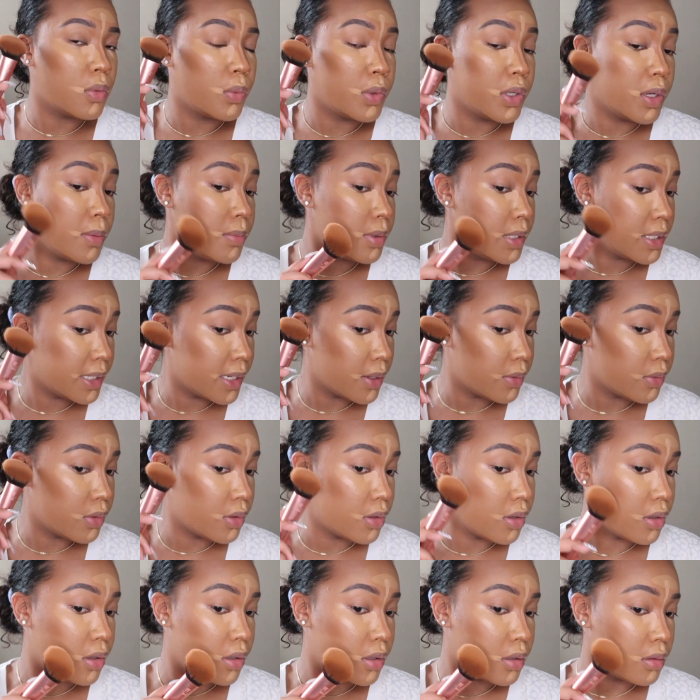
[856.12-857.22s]
when you're blending out
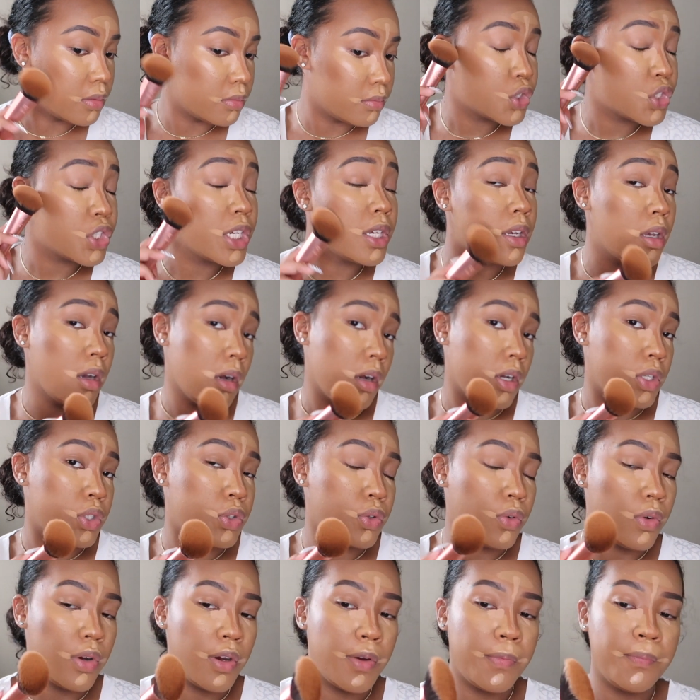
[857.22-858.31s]
your cheek
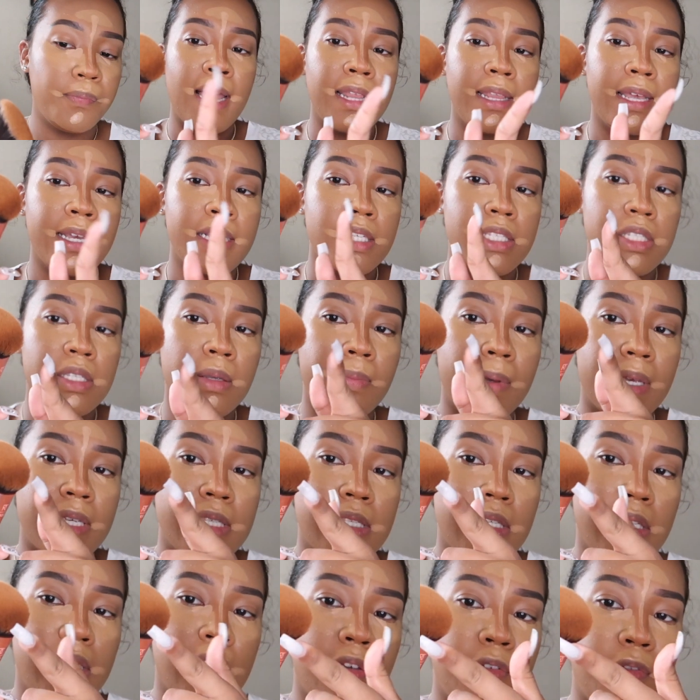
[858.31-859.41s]
contour. I like to
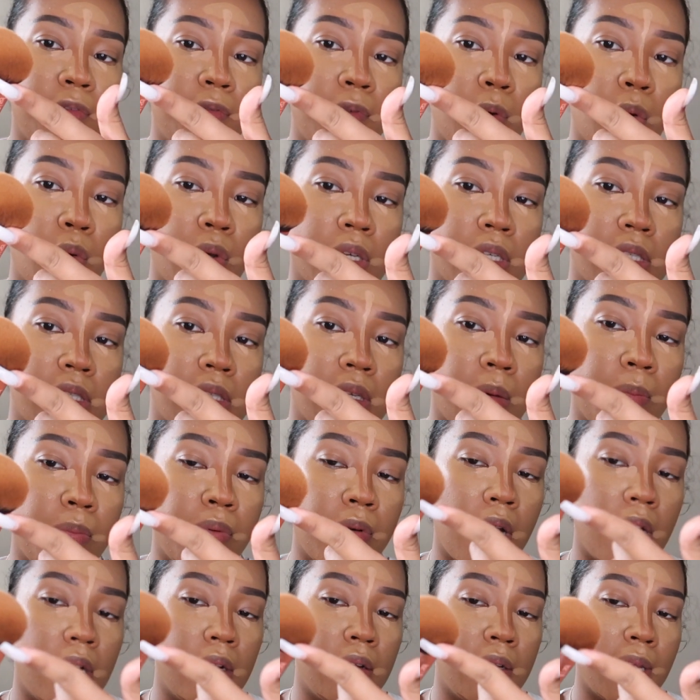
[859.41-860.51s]
basically focus the
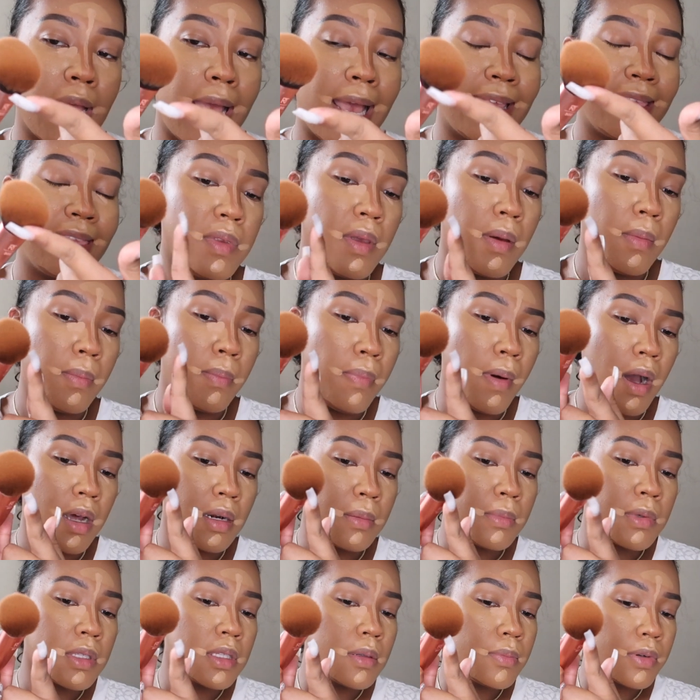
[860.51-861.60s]
product at the
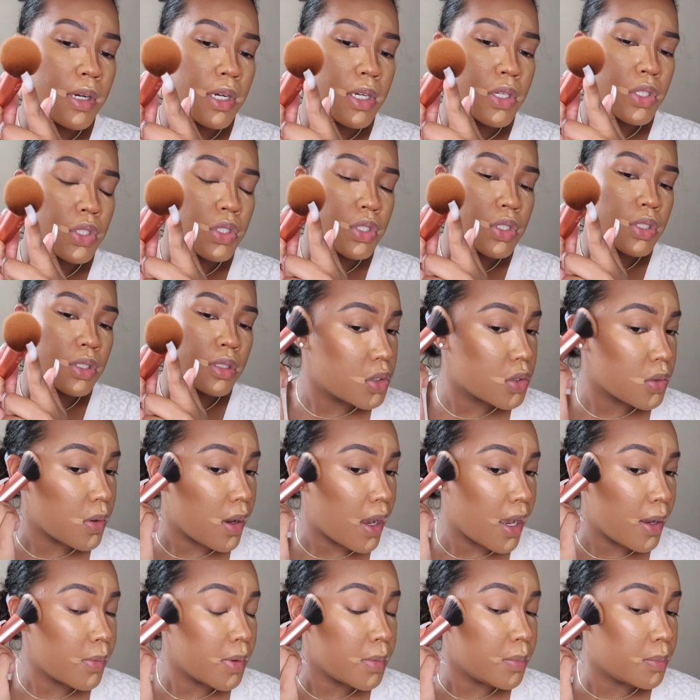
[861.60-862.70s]
bottom of the brush. So
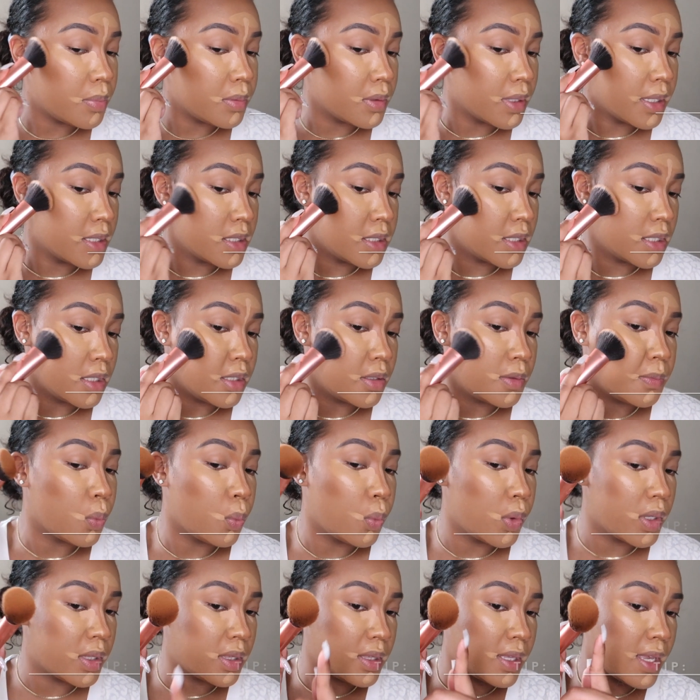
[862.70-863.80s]
I would blend it
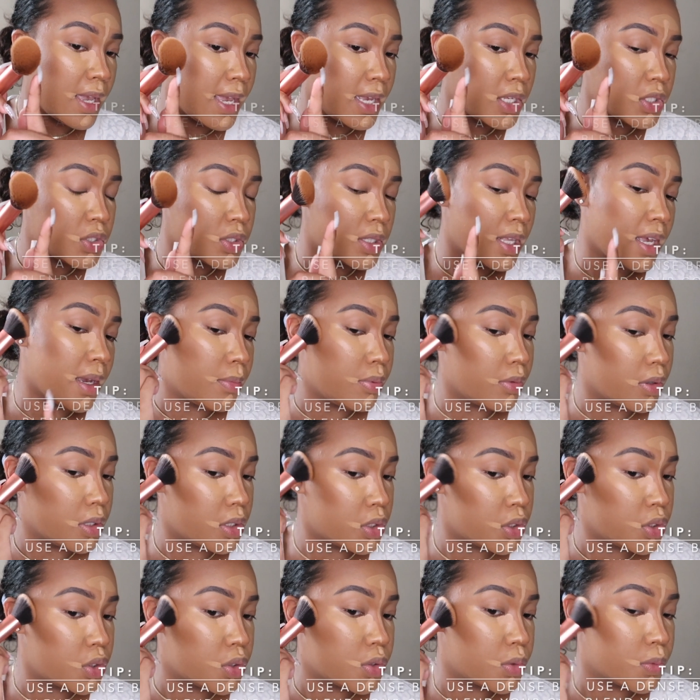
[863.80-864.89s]
with the edge of that
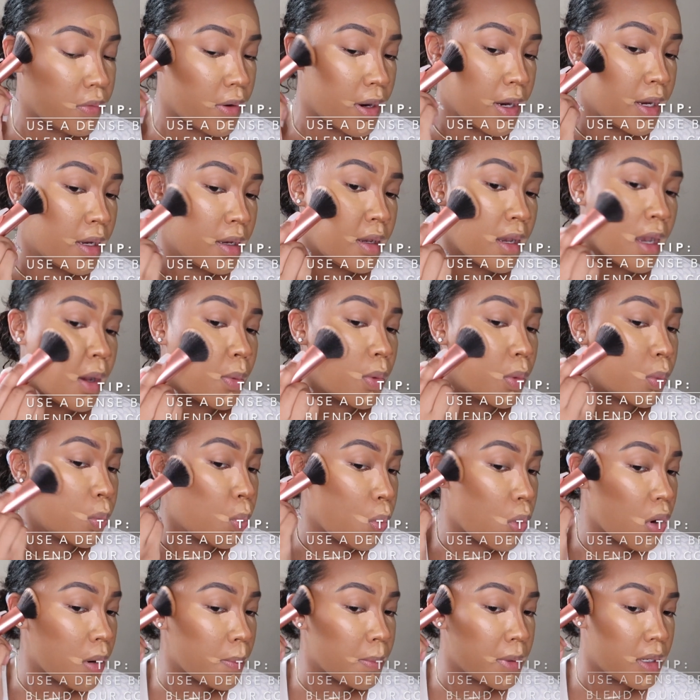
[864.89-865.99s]
brush, right? I would
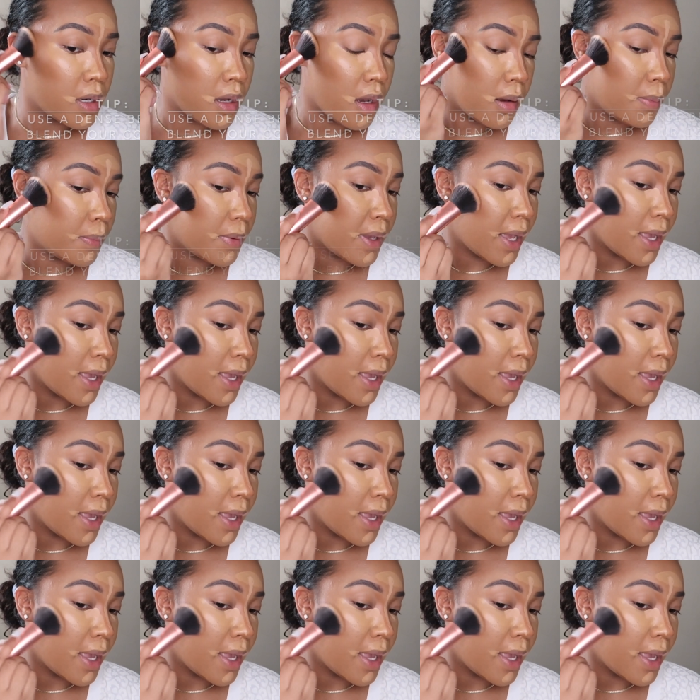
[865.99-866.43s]
warm it up